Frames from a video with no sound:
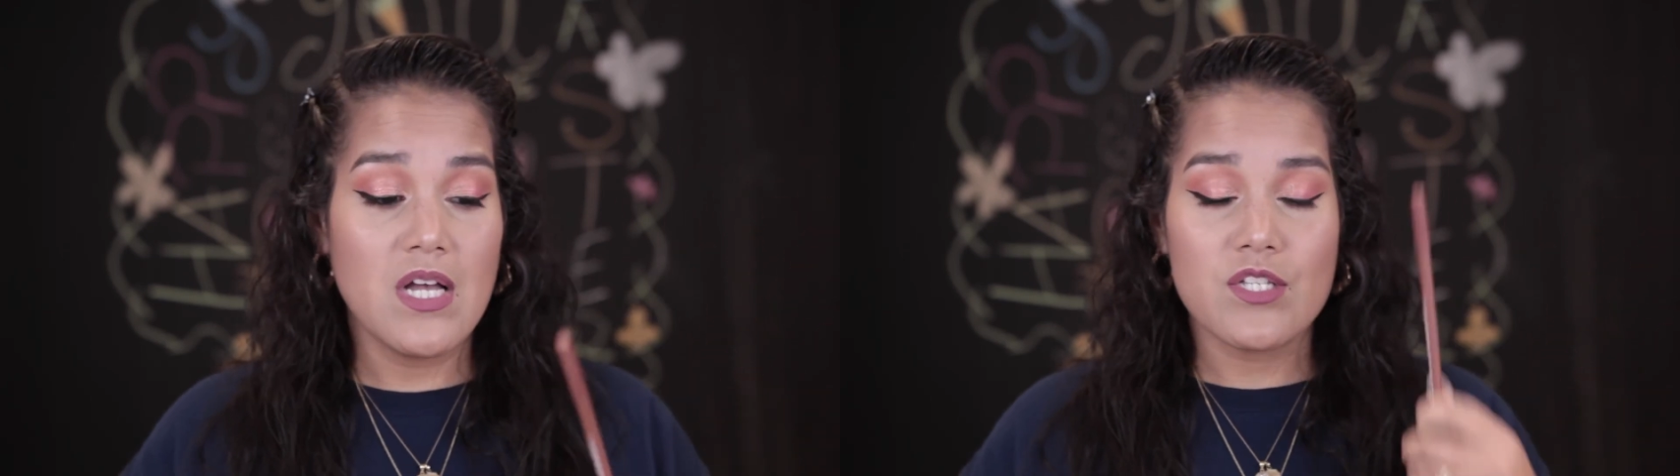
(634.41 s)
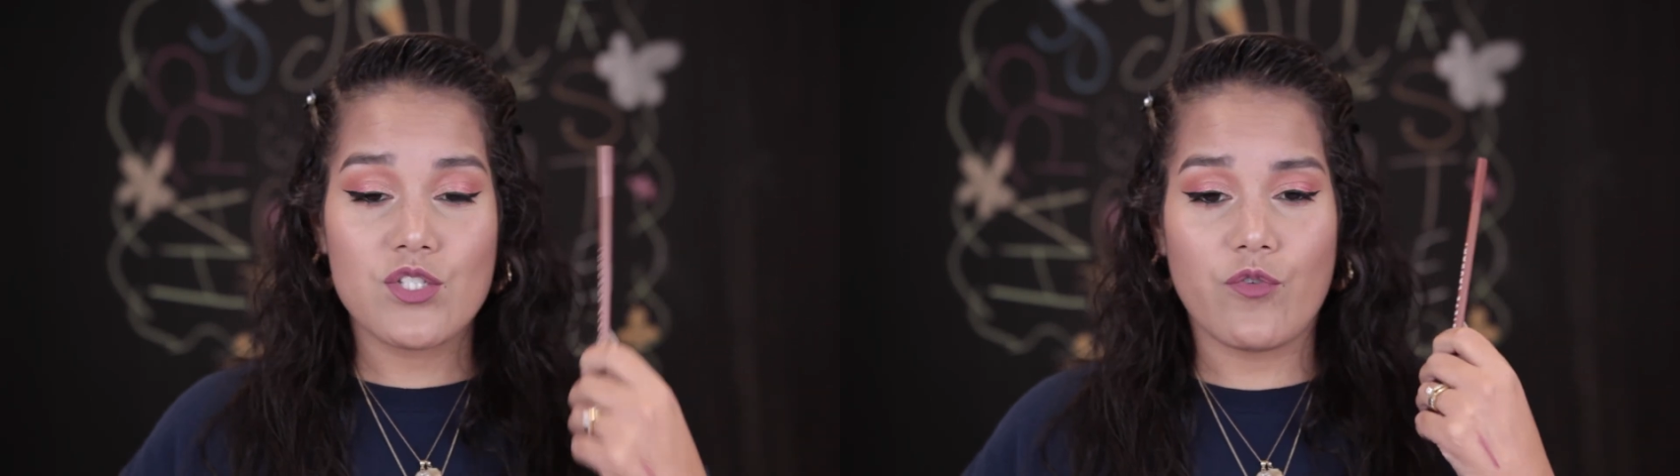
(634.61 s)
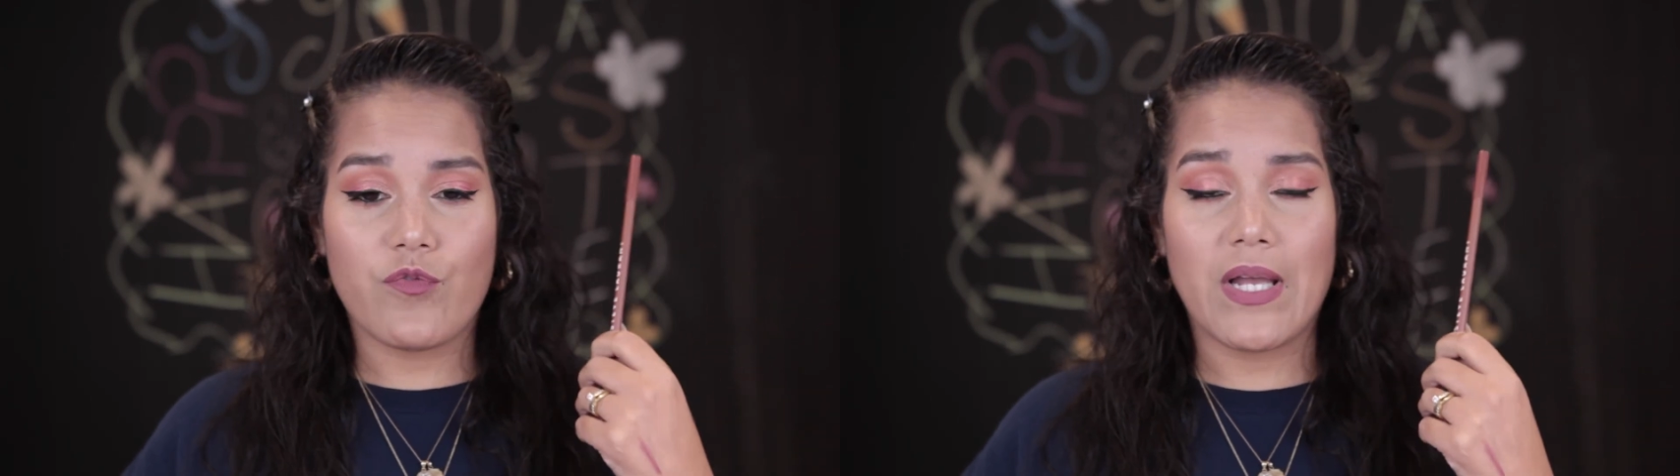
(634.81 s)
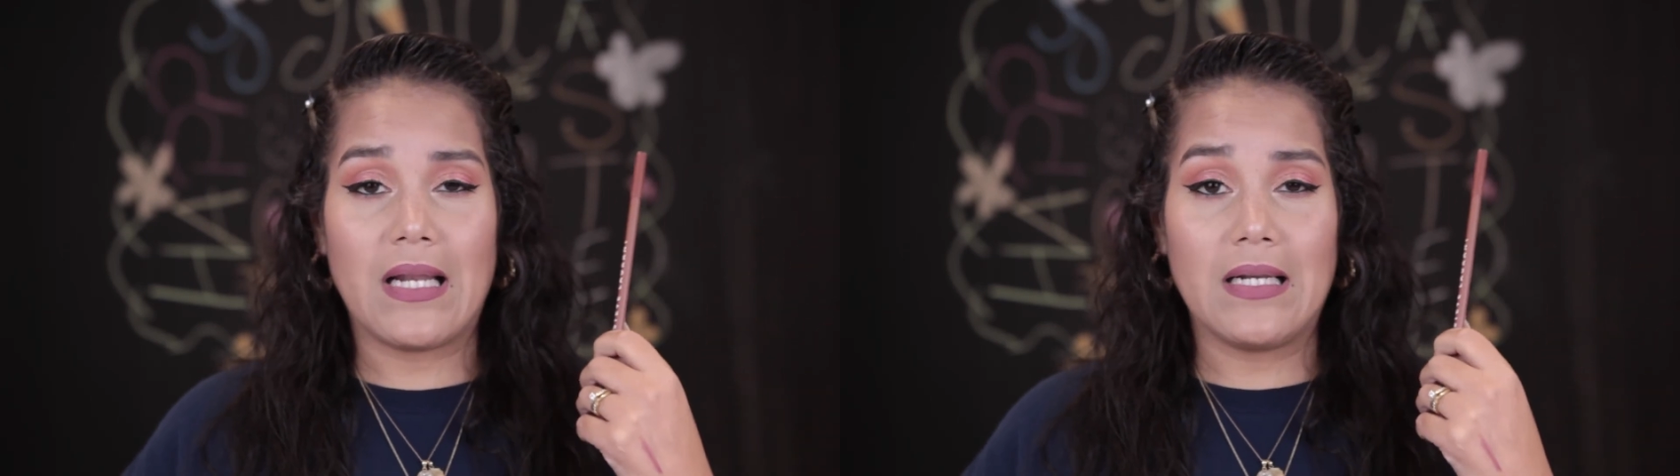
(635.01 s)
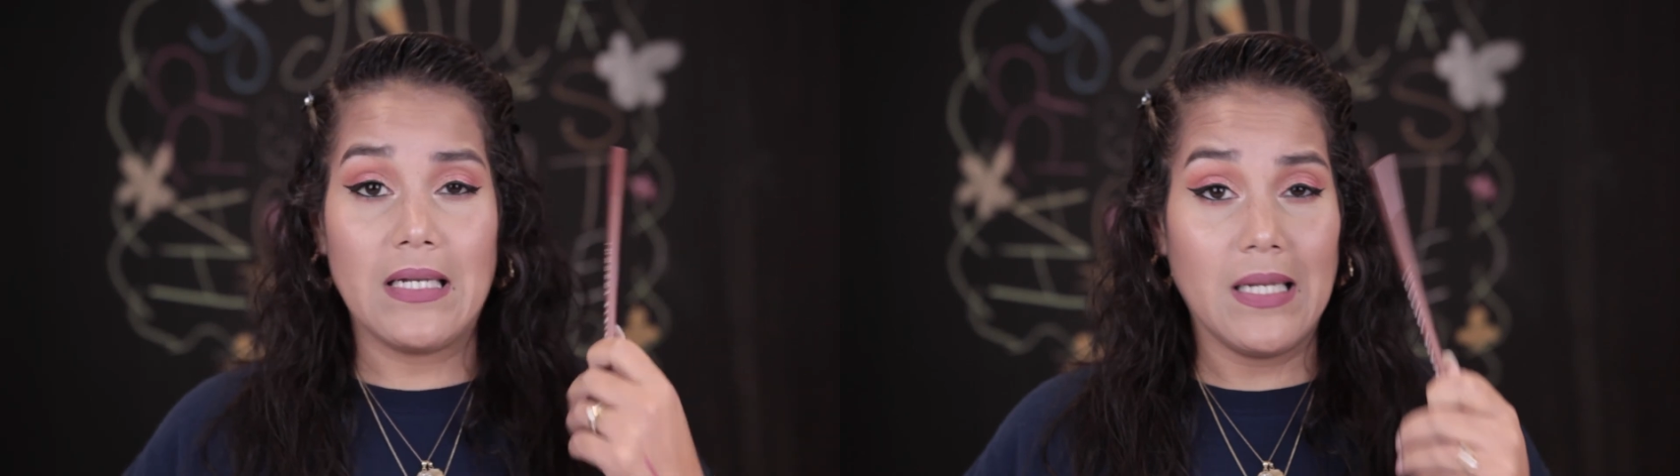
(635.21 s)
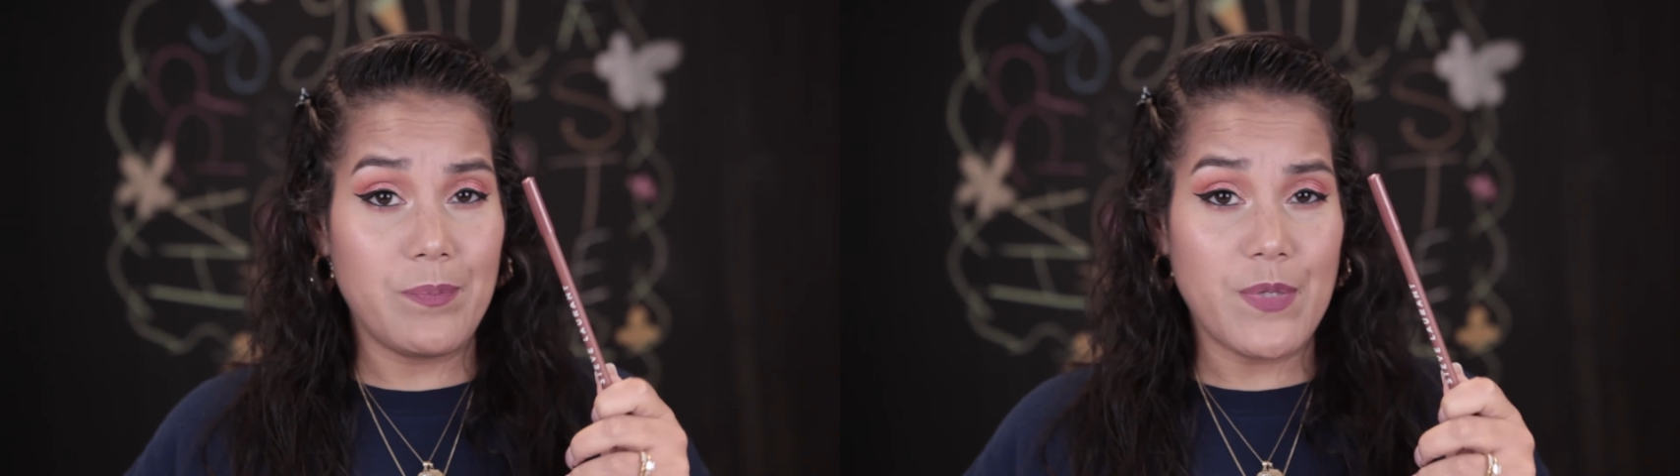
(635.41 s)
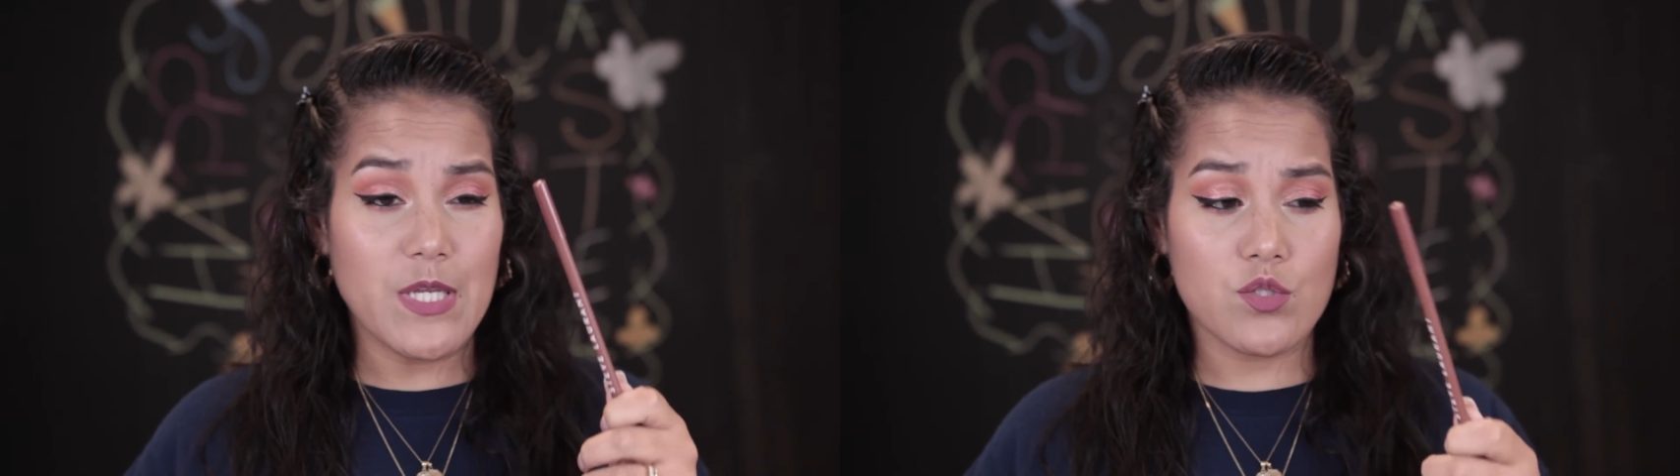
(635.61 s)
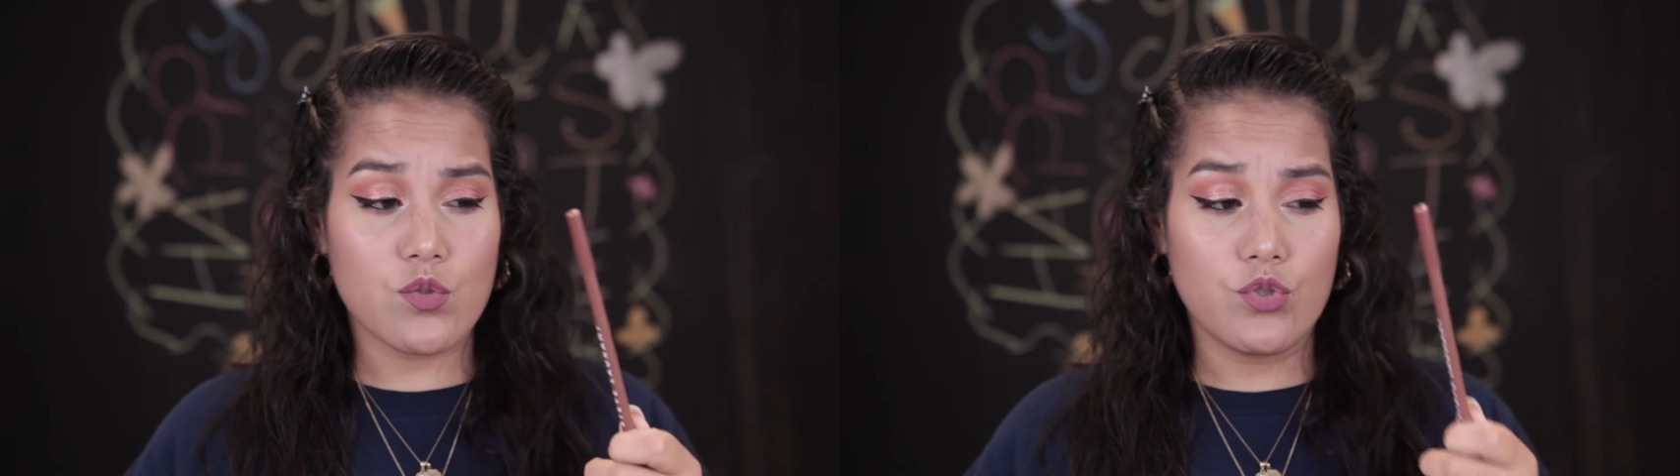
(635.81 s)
So for a lip pencil,